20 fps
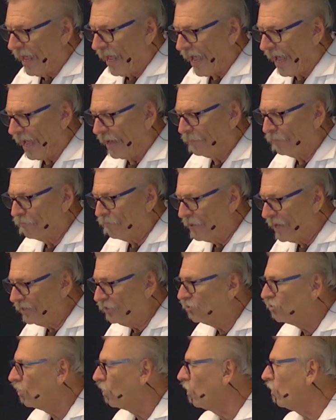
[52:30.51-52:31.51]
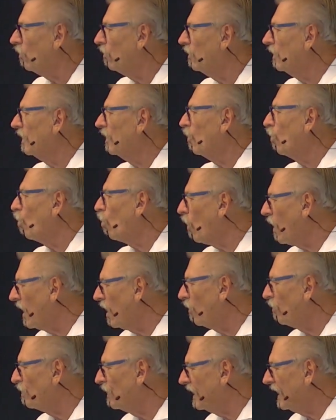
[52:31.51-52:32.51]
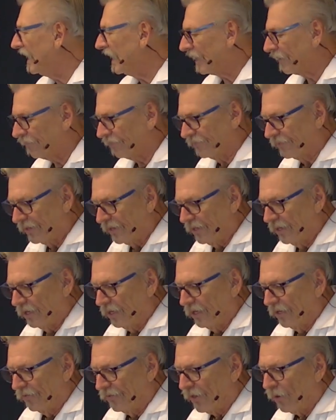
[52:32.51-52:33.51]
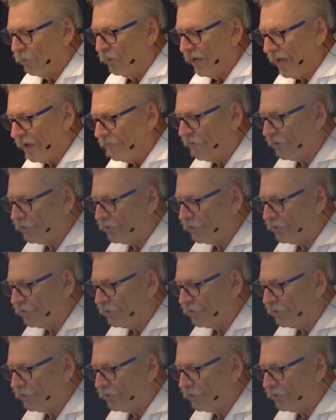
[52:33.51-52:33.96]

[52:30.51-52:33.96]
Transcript: and mental well being. Then we have our